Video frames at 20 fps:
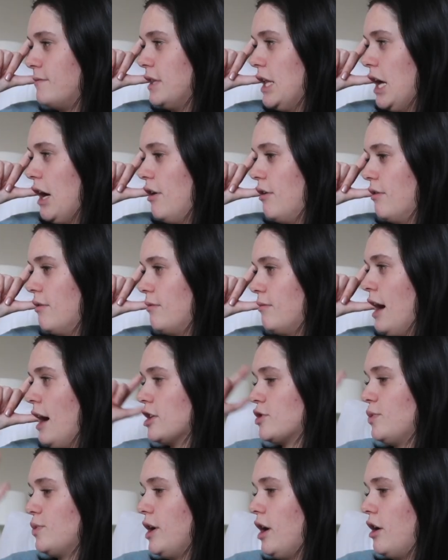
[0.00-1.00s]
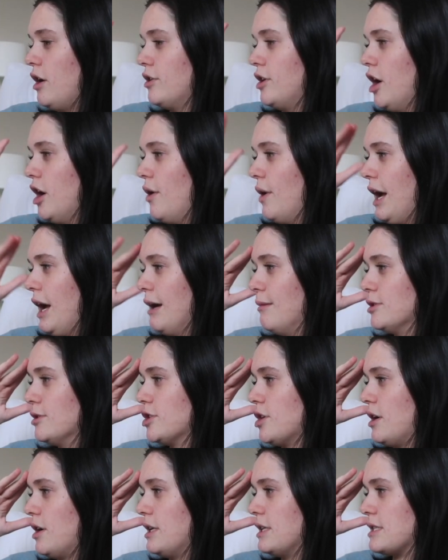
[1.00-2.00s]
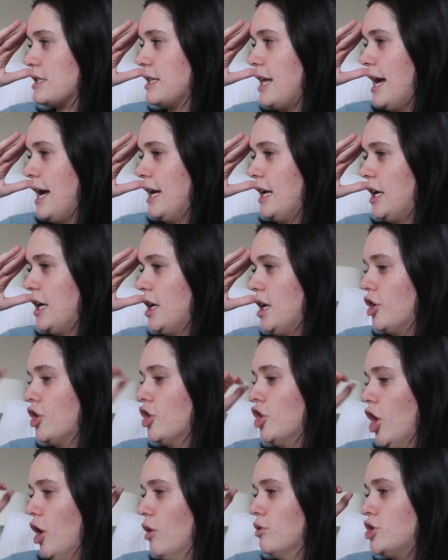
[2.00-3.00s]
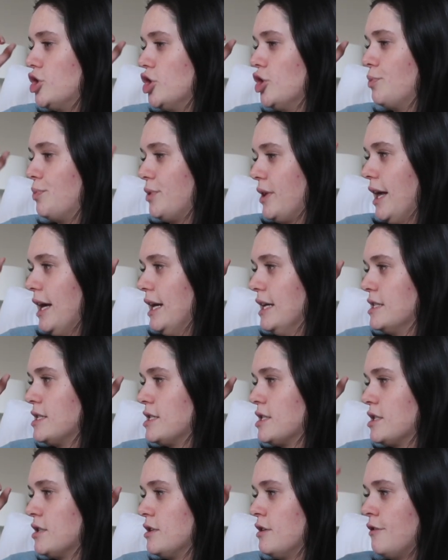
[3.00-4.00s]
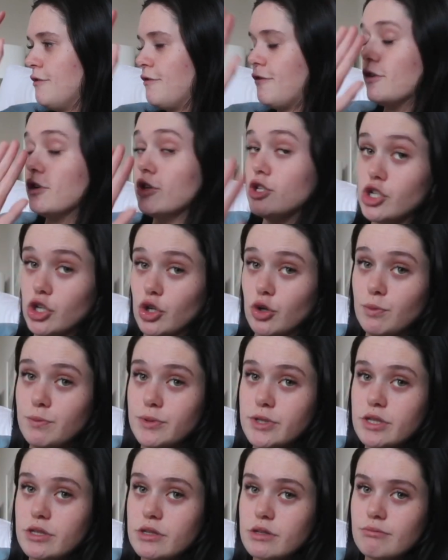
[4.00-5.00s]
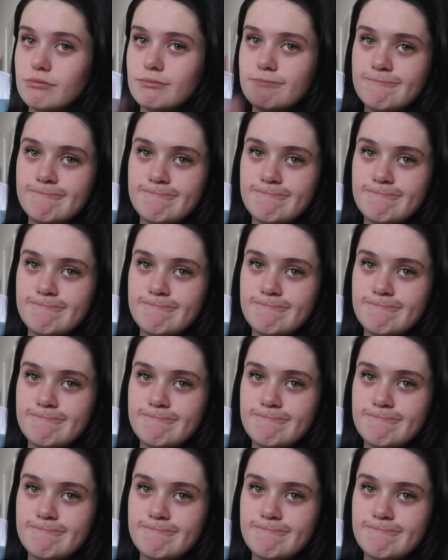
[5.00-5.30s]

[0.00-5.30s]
Now, as we all know, Amazon is like the go-to place for dupes.